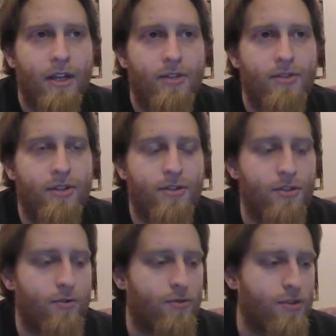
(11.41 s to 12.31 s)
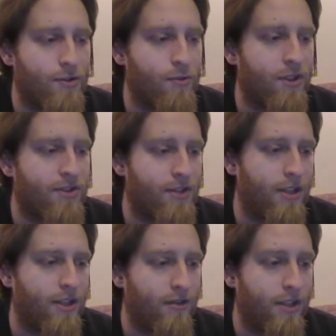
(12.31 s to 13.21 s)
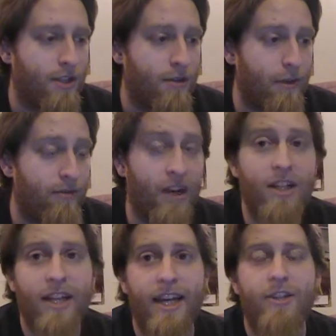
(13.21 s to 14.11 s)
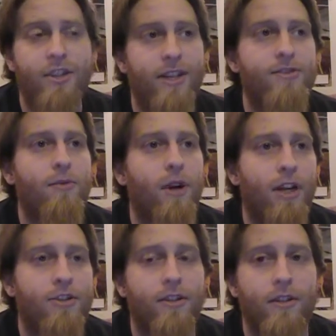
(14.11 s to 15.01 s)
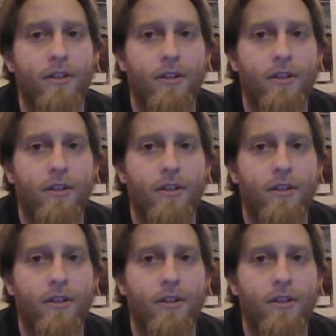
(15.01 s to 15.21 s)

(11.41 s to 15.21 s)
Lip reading: Sinister was just released on DVD, and we finally had a chance to watch it.